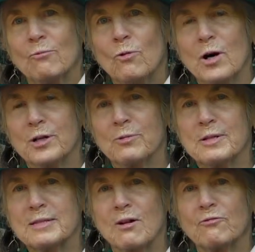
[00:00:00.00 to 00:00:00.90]
Water
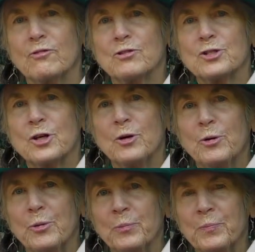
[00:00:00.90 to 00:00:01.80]
was our first
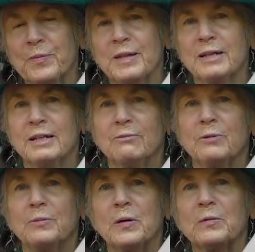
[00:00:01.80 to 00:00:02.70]
home
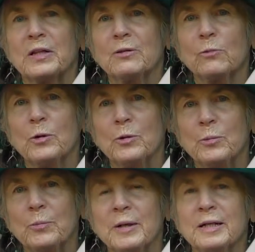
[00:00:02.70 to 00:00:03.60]
when we were in the
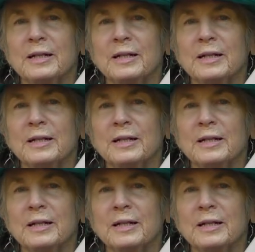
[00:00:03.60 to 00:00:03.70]
womb,